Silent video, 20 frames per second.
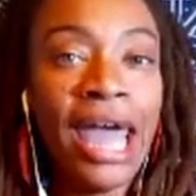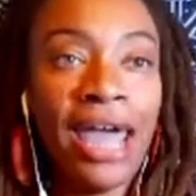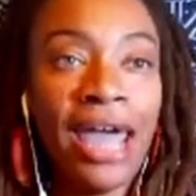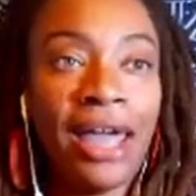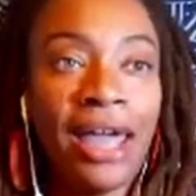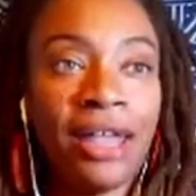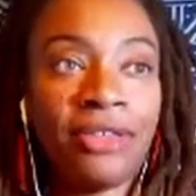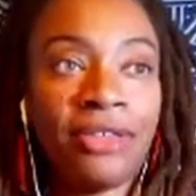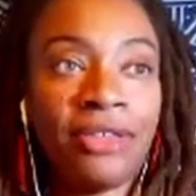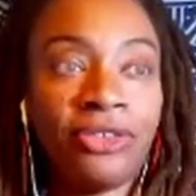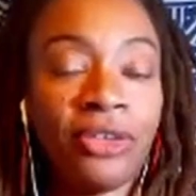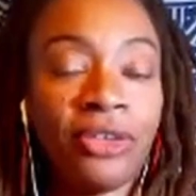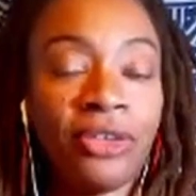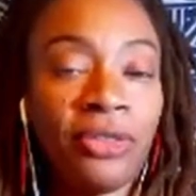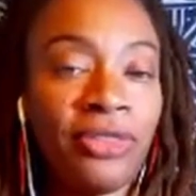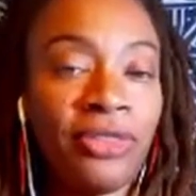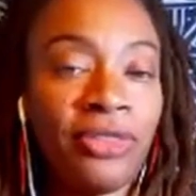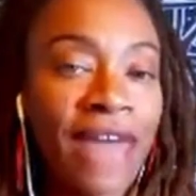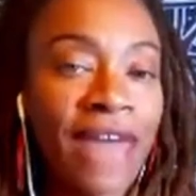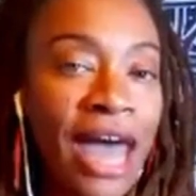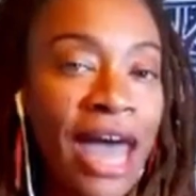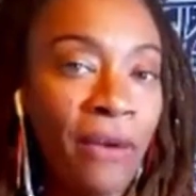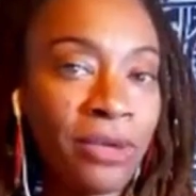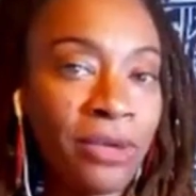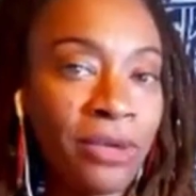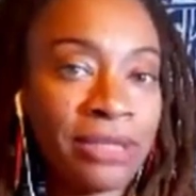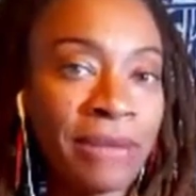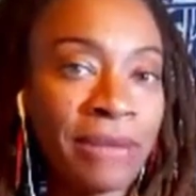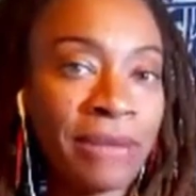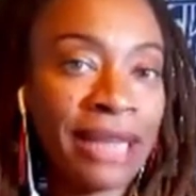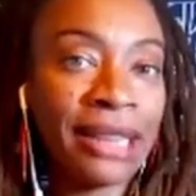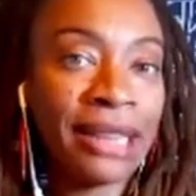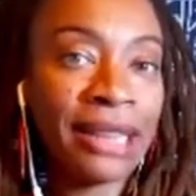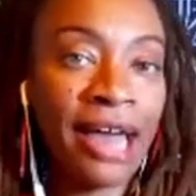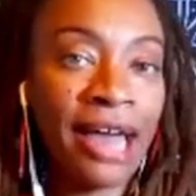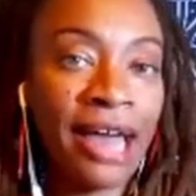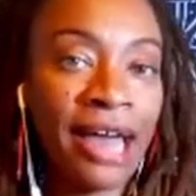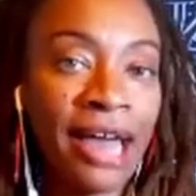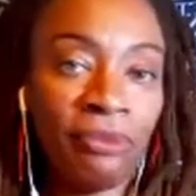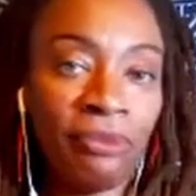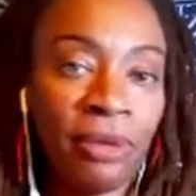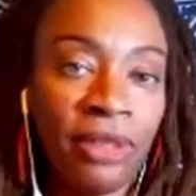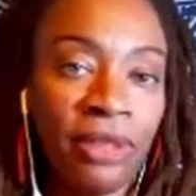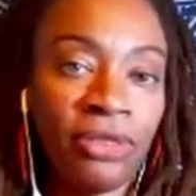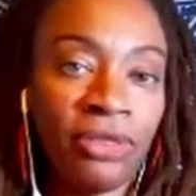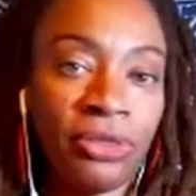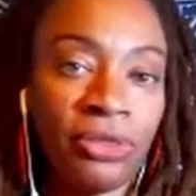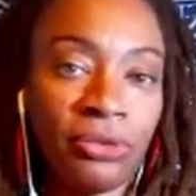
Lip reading: And so that was my life. But